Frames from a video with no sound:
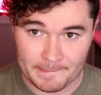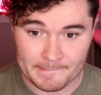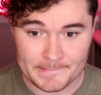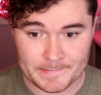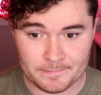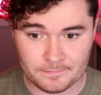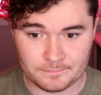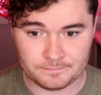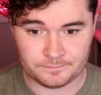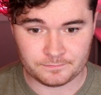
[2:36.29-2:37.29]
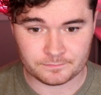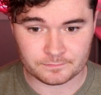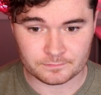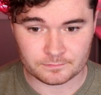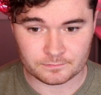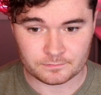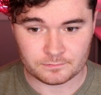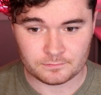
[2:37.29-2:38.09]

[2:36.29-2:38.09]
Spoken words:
Nothing is said.